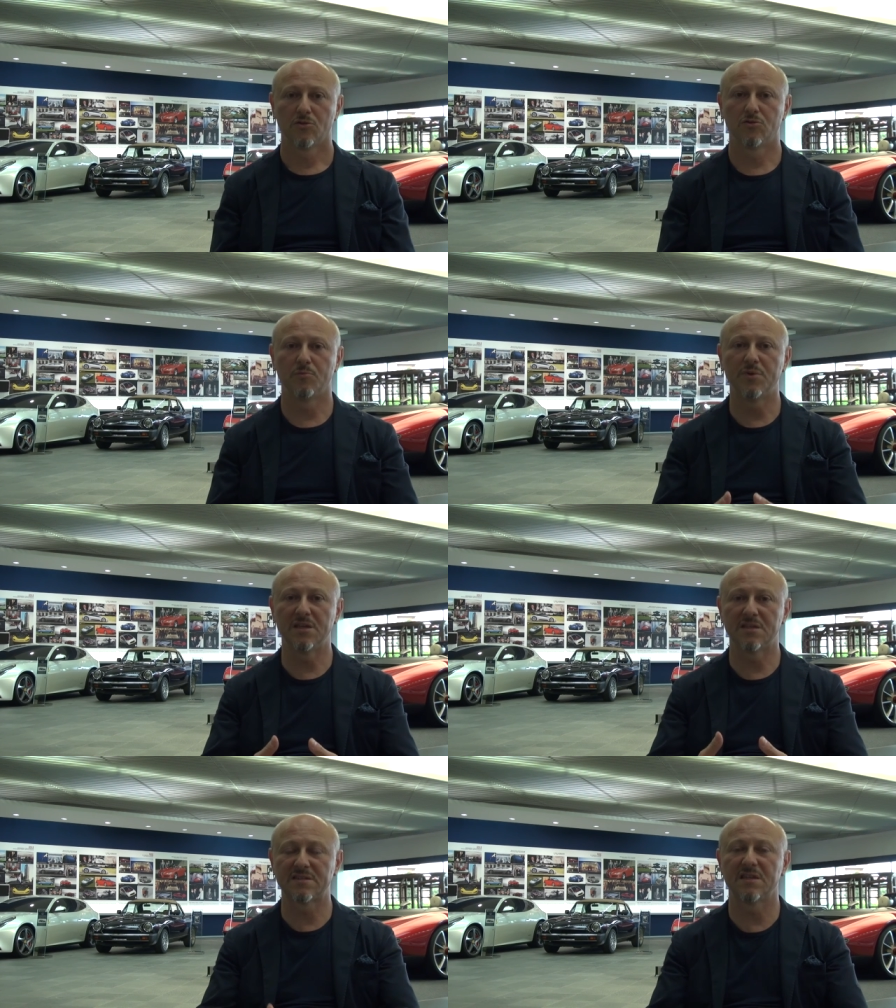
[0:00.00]
to
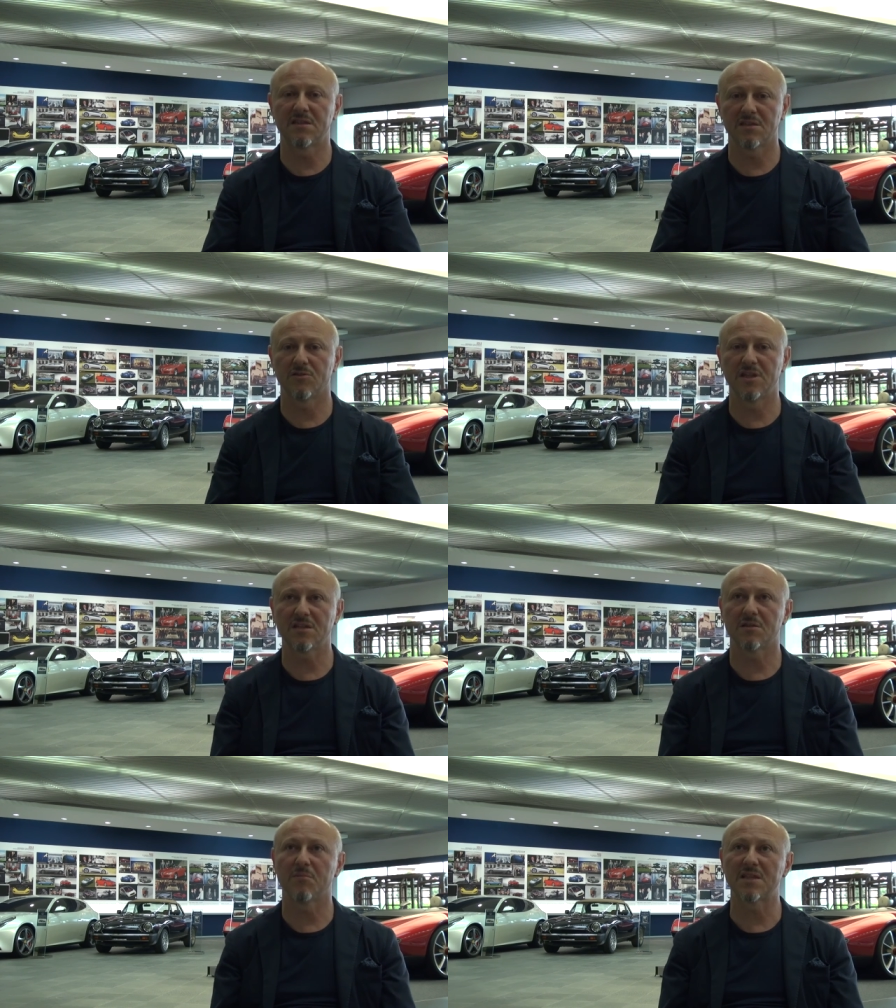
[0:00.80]
be seated on
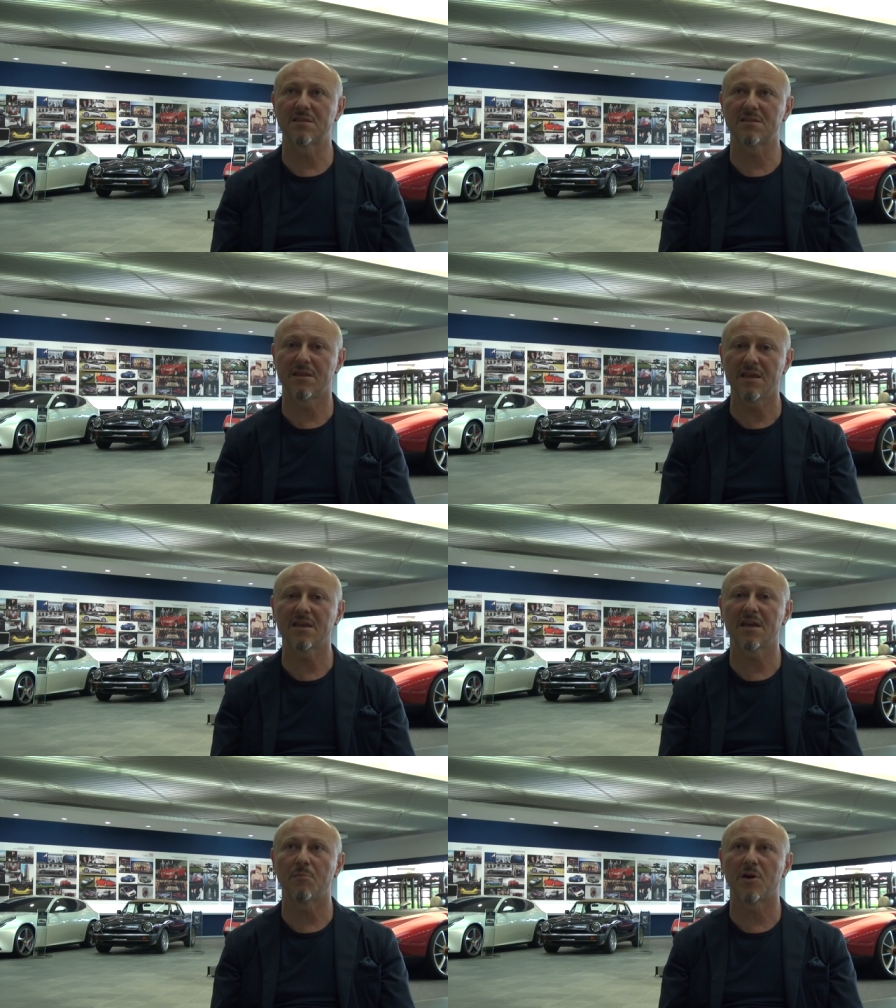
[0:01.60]
it, but
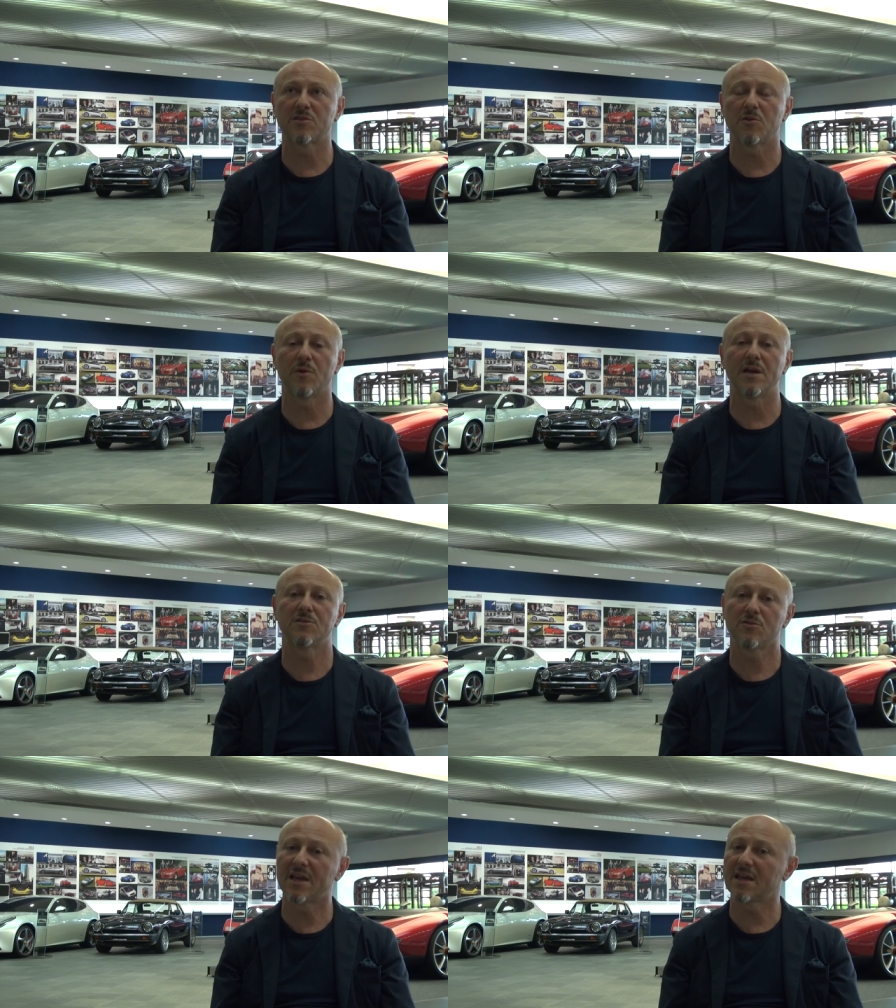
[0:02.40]
thinking about a way
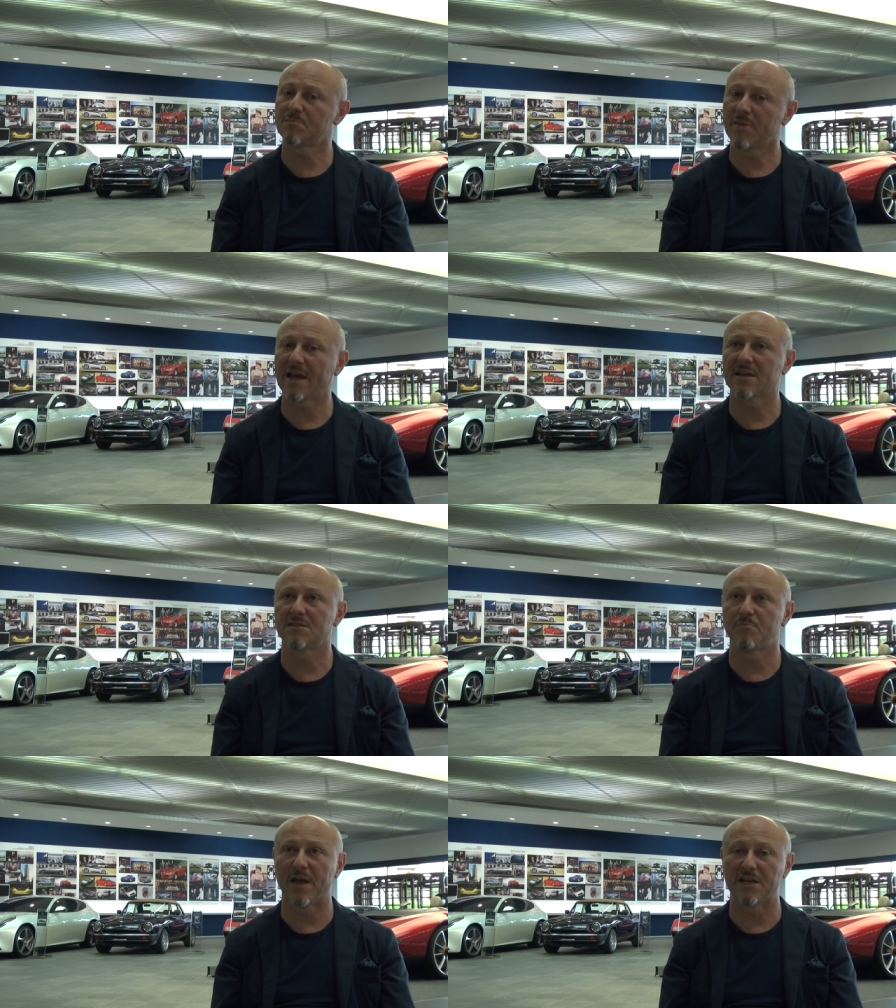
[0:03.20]
to get back
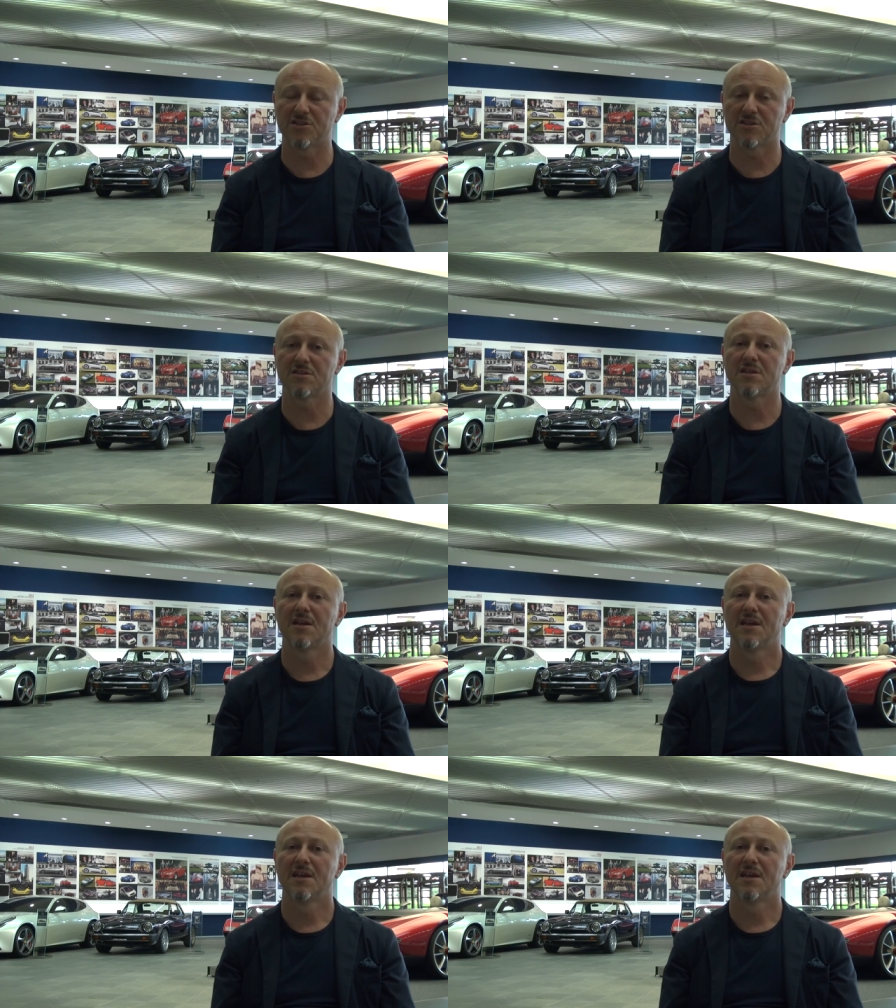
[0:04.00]
the passion